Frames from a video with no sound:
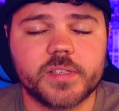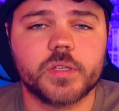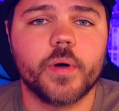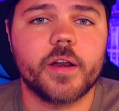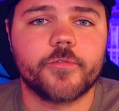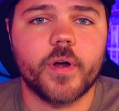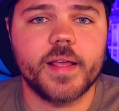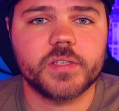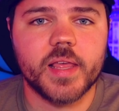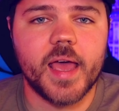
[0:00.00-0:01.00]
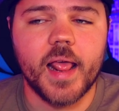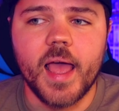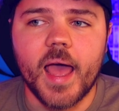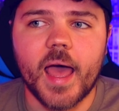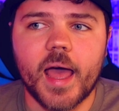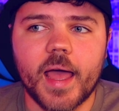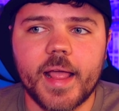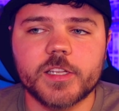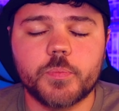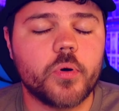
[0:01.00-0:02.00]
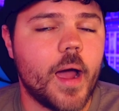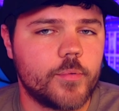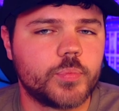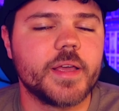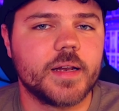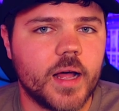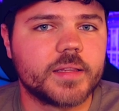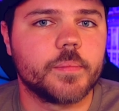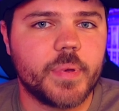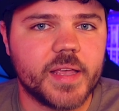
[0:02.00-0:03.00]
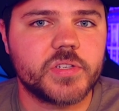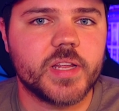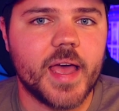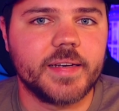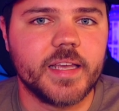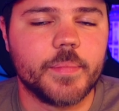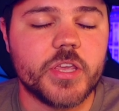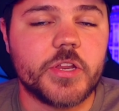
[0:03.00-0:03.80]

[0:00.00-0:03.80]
the way to phrase that? It's probably not the best idea, but you